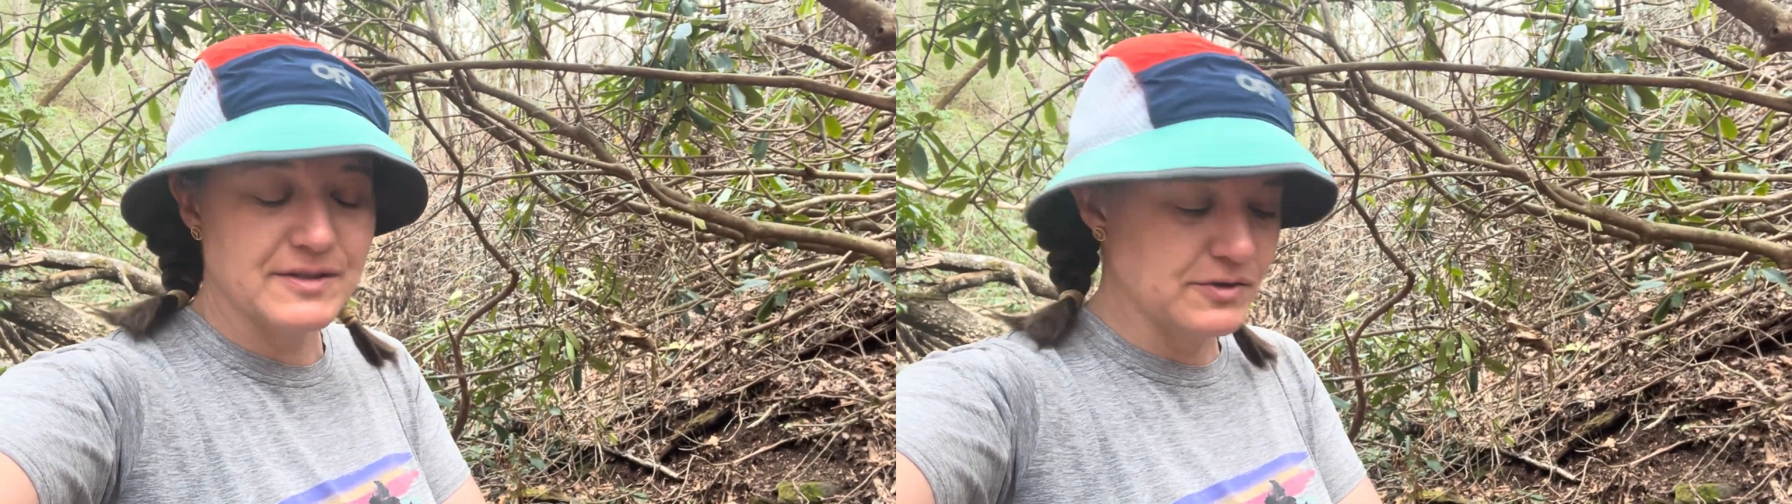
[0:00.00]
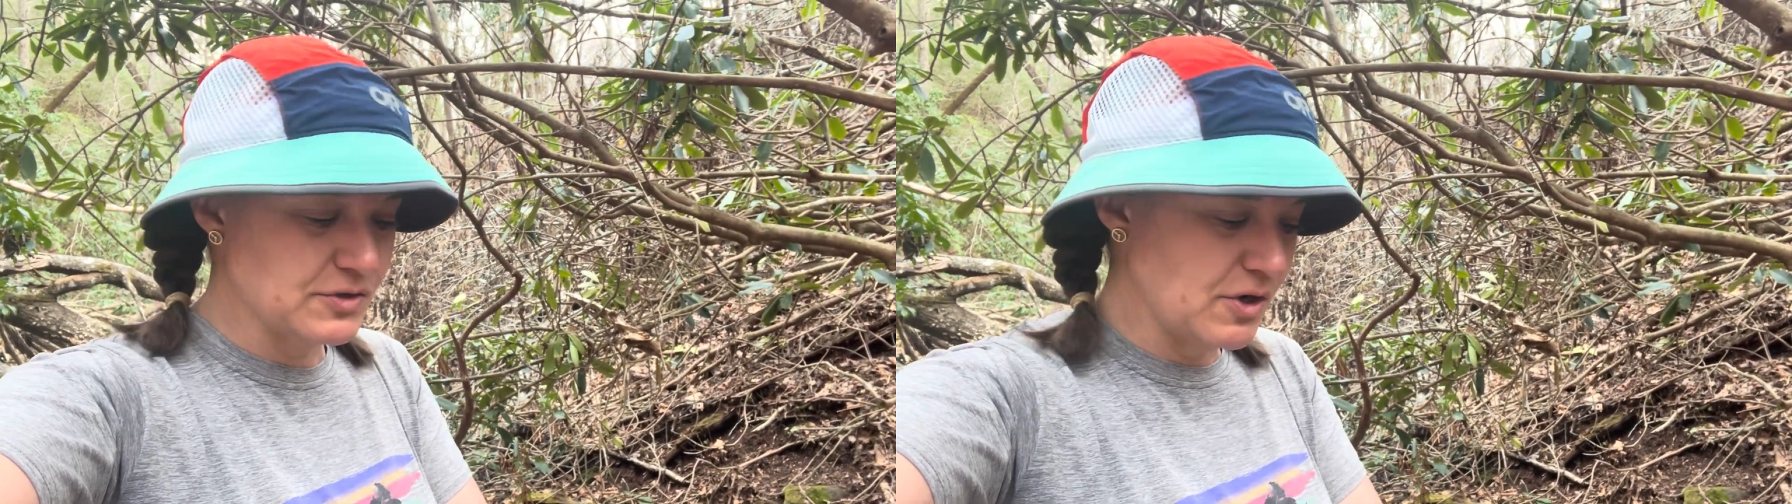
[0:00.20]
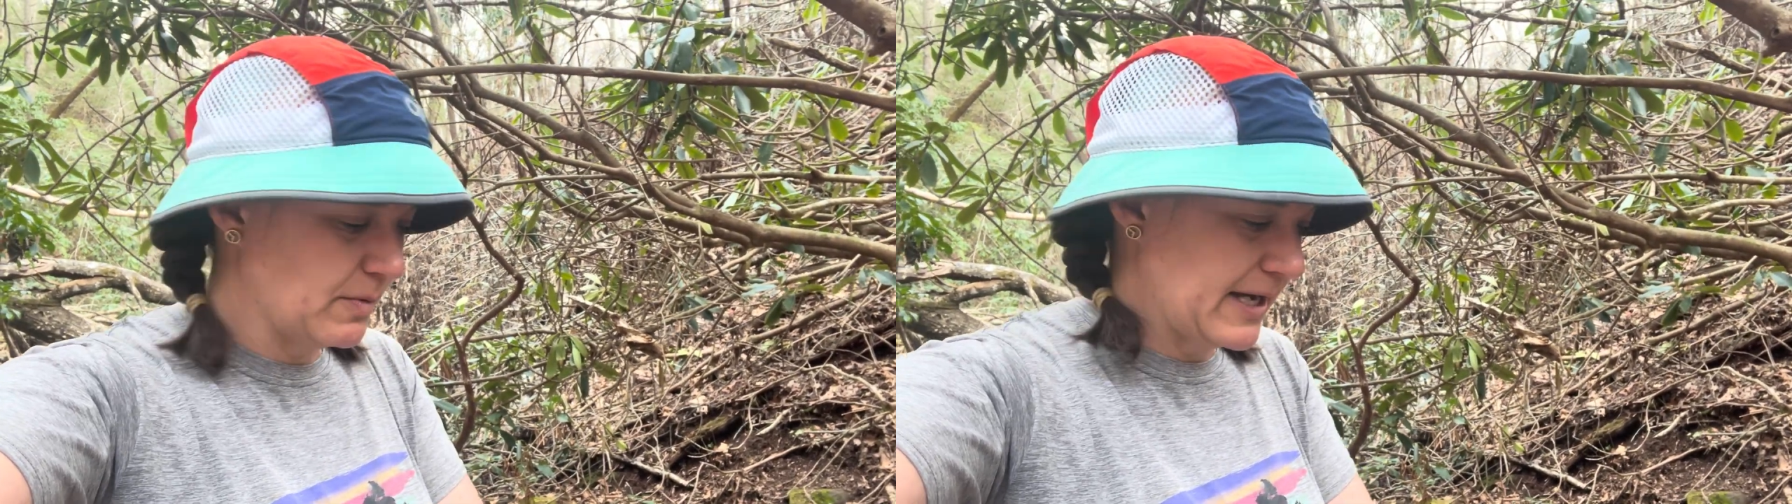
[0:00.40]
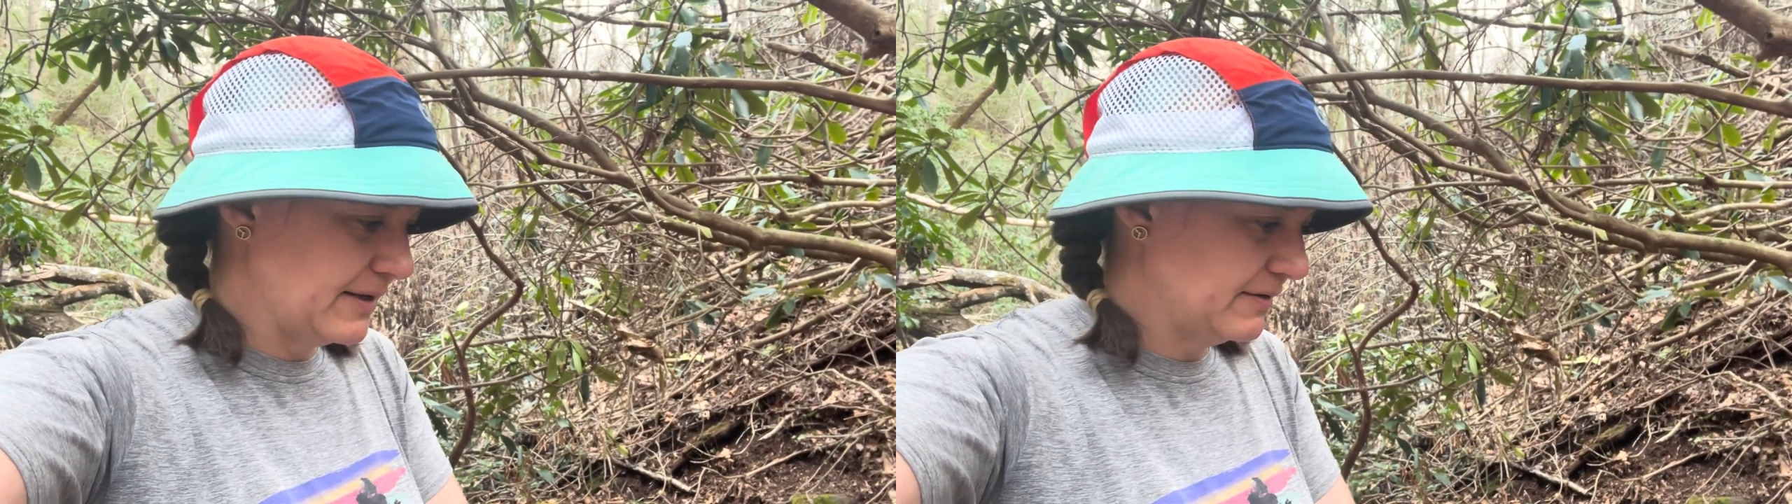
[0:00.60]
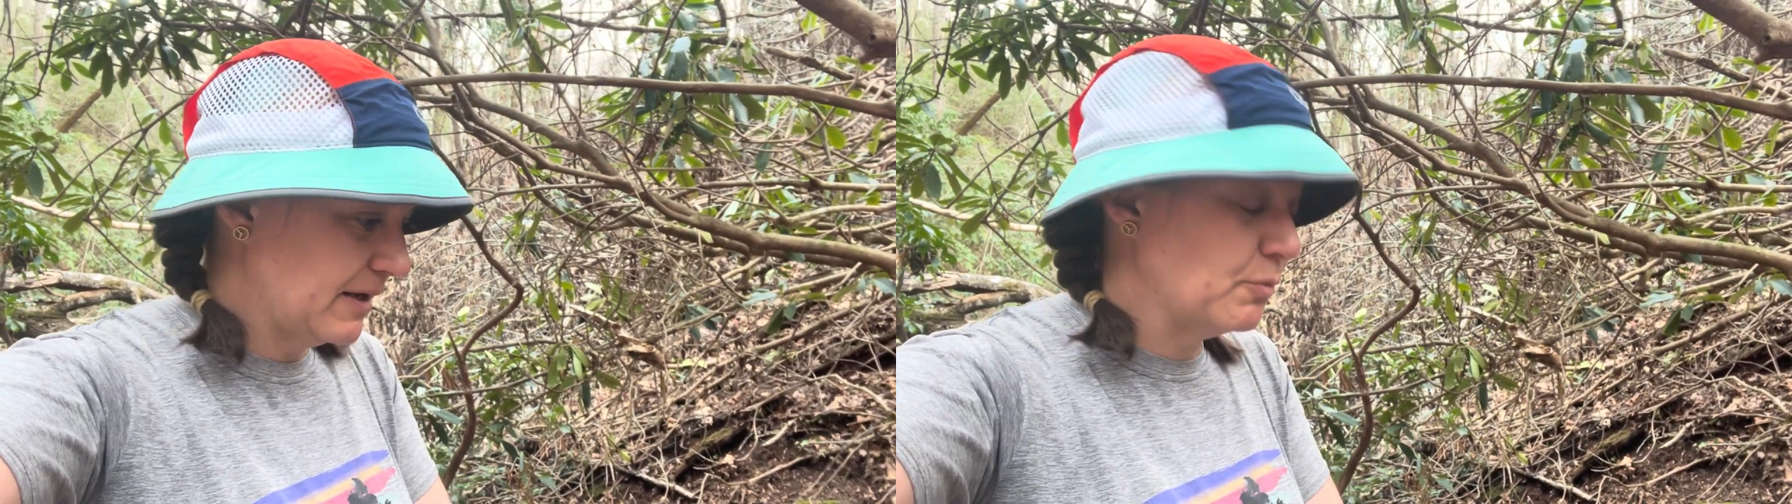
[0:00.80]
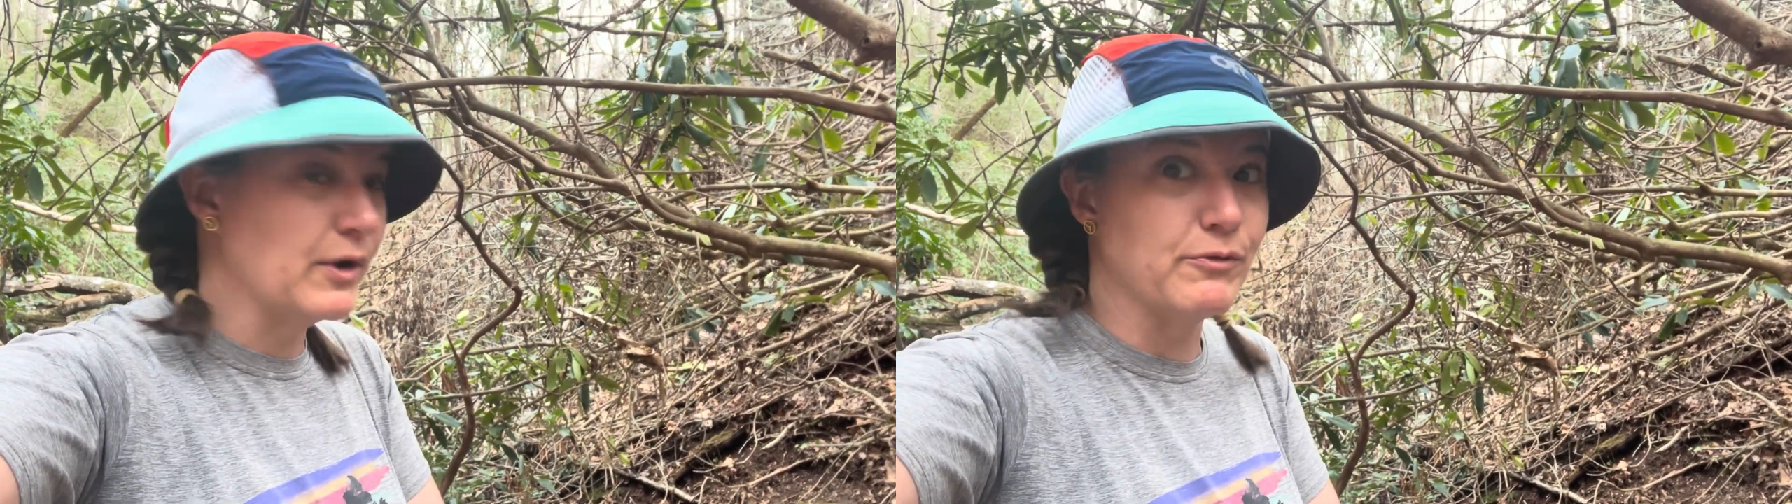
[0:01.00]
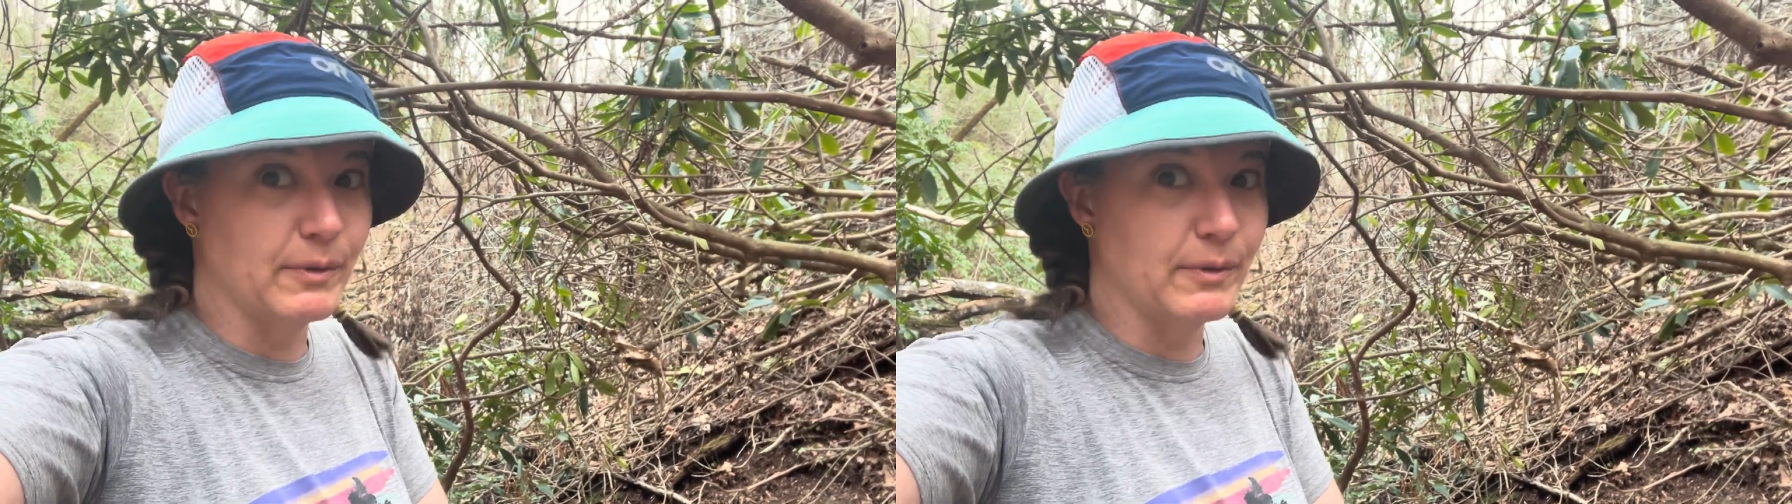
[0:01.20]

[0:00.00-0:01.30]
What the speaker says: There's no way, with